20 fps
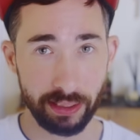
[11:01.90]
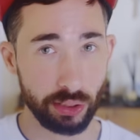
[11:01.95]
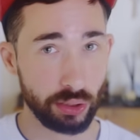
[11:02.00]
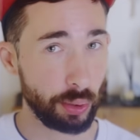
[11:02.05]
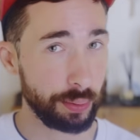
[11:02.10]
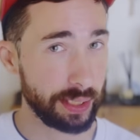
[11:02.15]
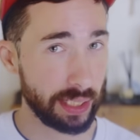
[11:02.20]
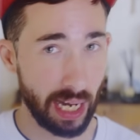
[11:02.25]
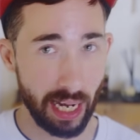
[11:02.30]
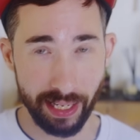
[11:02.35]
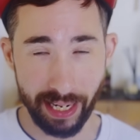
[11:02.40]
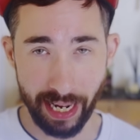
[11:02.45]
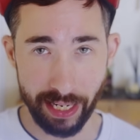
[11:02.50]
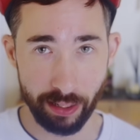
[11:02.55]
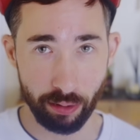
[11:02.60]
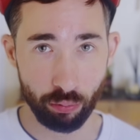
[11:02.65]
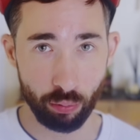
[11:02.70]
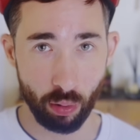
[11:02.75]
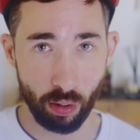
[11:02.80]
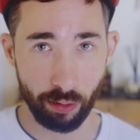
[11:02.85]
So you can't edit
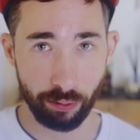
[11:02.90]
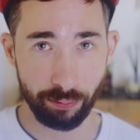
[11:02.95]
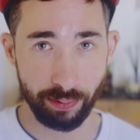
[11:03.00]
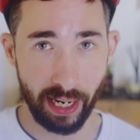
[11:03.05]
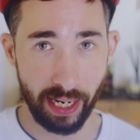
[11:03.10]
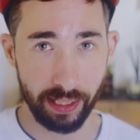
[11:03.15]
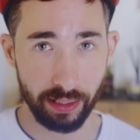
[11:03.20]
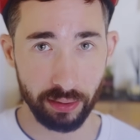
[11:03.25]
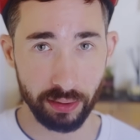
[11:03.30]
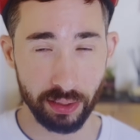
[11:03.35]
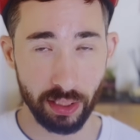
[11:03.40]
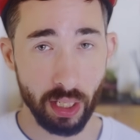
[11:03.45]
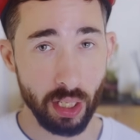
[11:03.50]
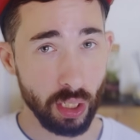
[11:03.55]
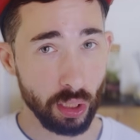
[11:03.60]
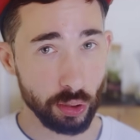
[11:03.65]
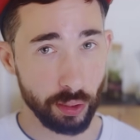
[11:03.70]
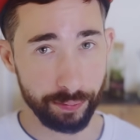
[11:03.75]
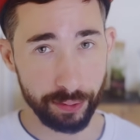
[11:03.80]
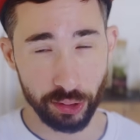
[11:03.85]
RAW files.
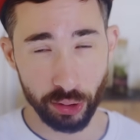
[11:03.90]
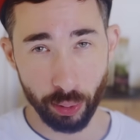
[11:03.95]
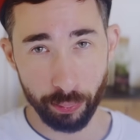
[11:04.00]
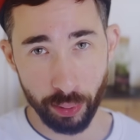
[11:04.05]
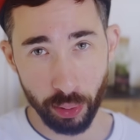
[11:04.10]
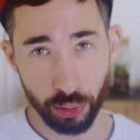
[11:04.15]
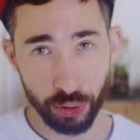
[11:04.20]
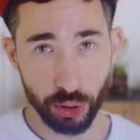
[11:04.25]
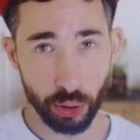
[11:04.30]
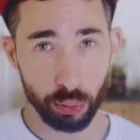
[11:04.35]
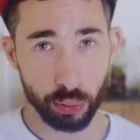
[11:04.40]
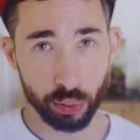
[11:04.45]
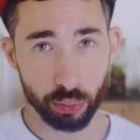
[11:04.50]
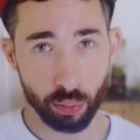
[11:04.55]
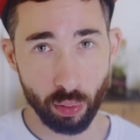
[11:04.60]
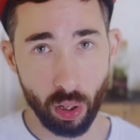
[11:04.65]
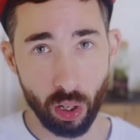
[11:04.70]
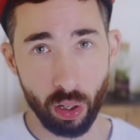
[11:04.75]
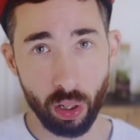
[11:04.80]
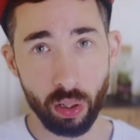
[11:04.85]
So if you're someone who shoots
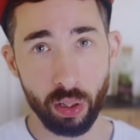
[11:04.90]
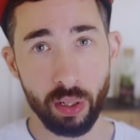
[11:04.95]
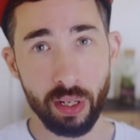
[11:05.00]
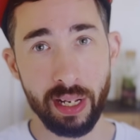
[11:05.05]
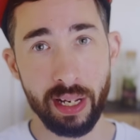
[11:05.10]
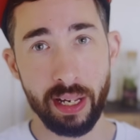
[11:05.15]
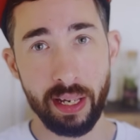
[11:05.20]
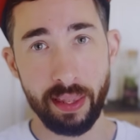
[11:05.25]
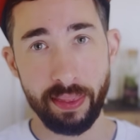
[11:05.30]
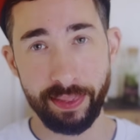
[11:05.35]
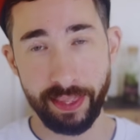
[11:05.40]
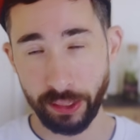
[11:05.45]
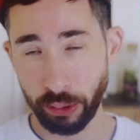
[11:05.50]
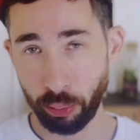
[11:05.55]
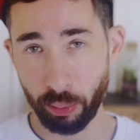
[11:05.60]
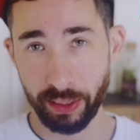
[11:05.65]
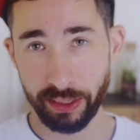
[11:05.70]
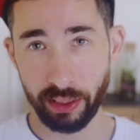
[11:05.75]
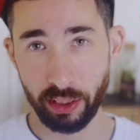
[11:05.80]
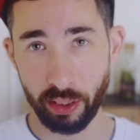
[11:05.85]
RAW, this
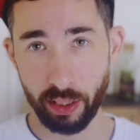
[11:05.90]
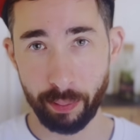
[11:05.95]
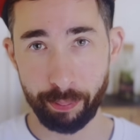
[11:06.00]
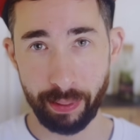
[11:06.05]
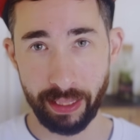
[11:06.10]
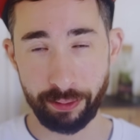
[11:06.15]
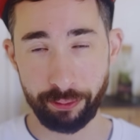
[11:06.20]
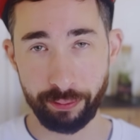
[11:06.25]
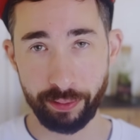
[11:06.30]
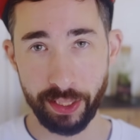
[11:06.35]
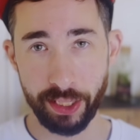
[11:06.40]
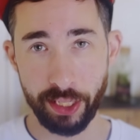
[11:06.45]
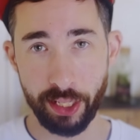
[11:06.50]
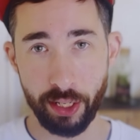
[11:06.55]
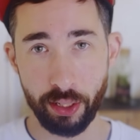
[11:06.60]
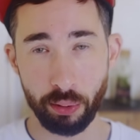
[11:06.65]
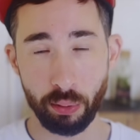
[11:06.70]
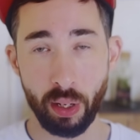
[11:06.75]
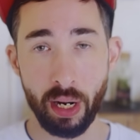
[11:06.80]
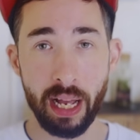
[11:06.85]
one isn't going to be for
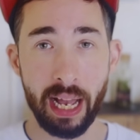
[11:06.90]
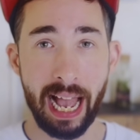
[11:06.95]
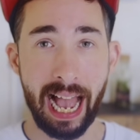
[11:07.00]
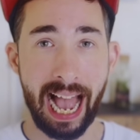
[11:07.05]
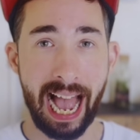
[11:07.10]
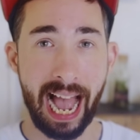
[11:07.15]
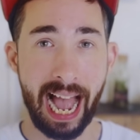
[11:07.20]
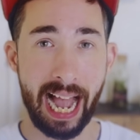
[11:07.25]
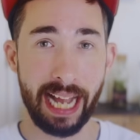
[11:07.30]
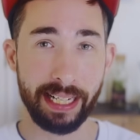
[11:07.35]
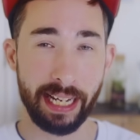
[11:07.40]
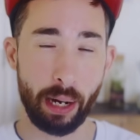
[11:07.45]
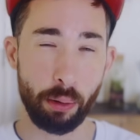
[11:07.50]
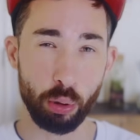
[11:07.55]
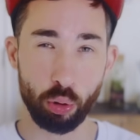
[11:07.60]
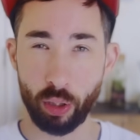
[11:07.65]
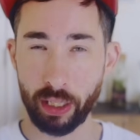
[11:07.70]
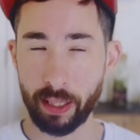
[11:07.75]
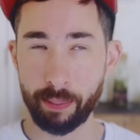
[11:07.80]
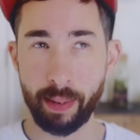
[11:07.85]
you. And I would
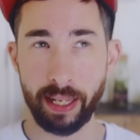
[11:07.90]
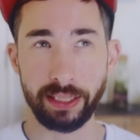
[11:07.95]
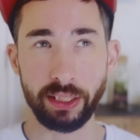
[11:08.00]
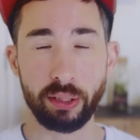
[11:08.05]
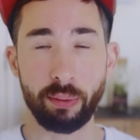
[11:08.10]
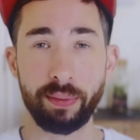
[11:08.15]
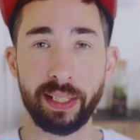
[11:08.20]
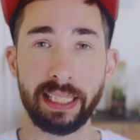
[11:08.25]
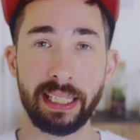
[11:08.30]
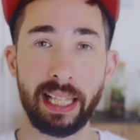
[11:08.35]
recommend something